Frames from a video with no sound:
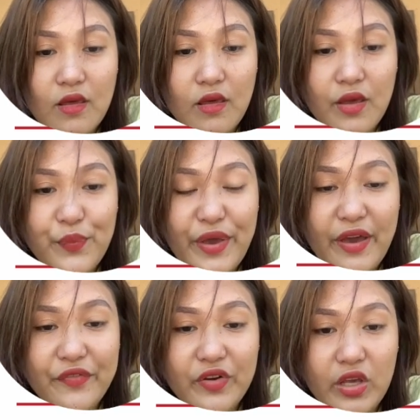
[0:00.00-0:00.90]
And we
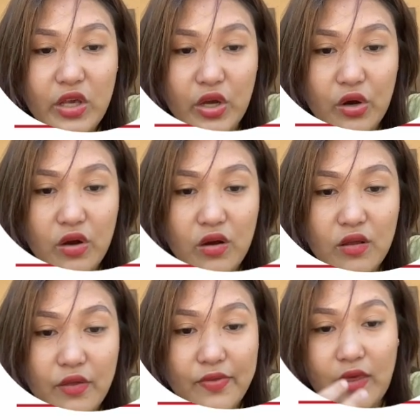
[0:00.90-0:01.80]
have right here
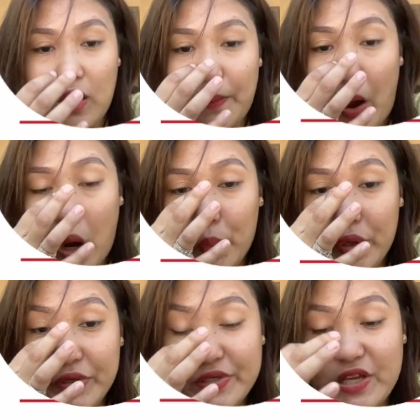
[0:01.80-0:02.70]
the
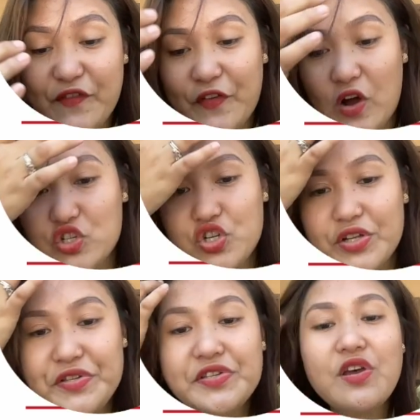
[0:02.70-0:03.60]
powers and
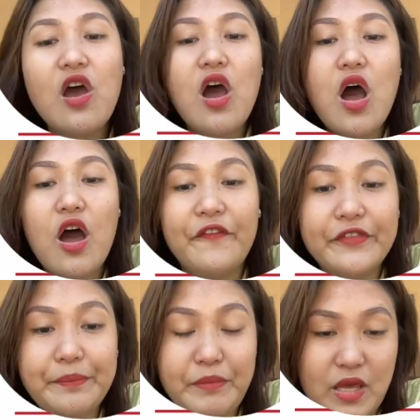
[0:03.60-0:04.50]
functions of
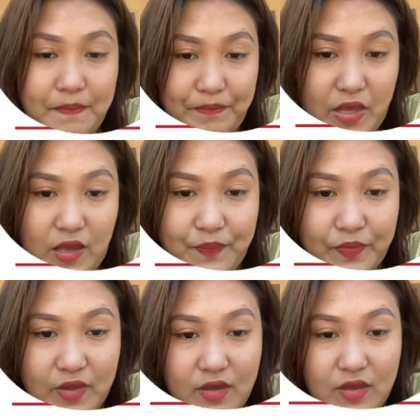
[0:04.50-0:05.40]
the PNP.
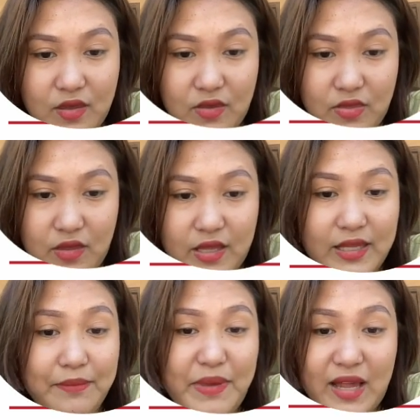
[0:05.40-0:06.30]
It
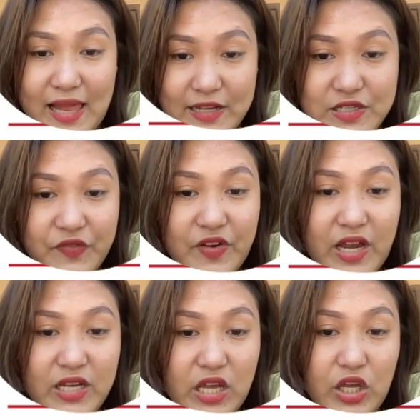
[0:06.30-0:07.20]
can be
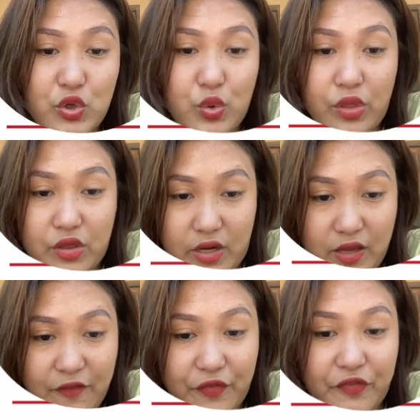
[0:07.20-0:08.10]
classified into
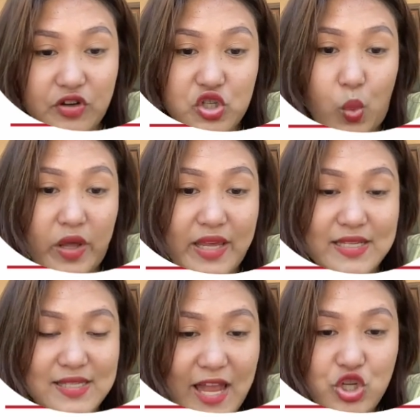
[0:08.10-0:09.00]
3. The first one is
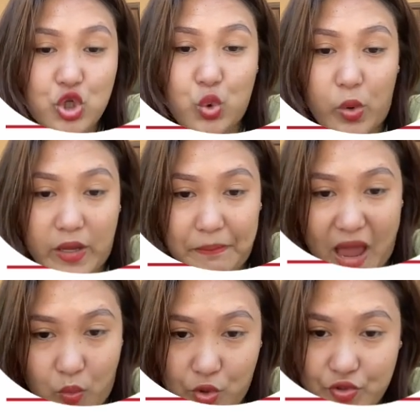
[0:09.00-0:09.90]
statutory
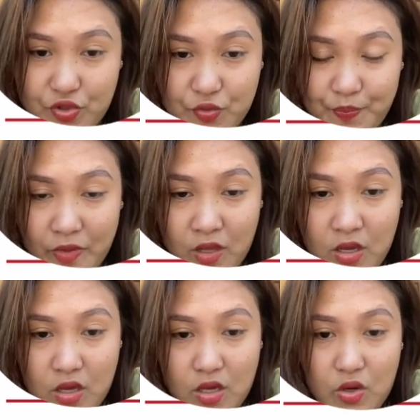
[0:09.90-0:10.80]
powers.
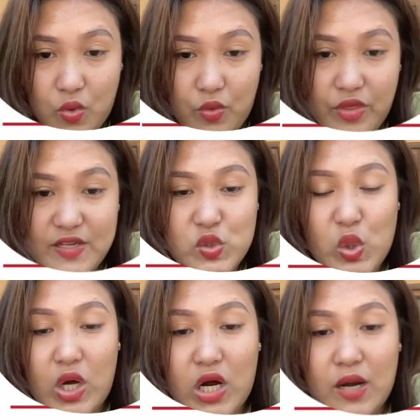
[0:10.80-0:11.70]
These
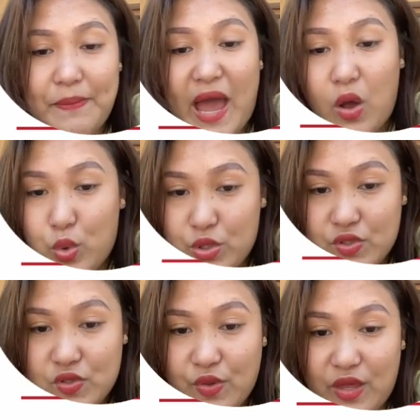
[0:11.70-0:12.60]
are
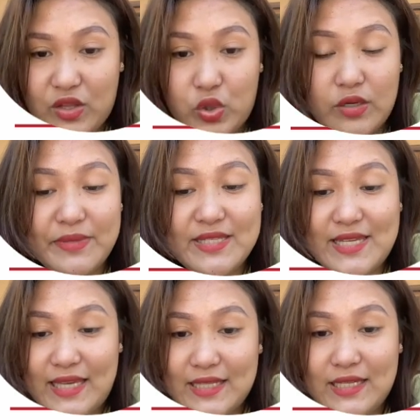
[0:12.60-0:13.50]
powers that are
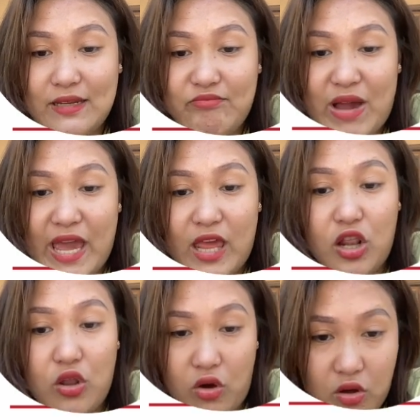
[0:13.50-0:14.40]
mandated by
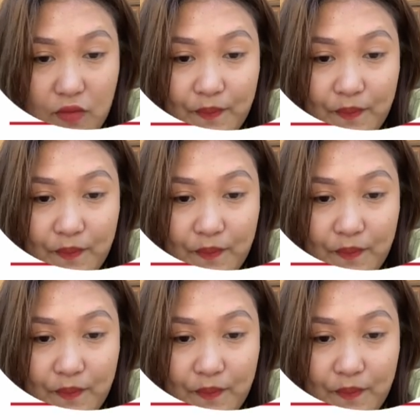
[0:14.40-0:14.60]
law.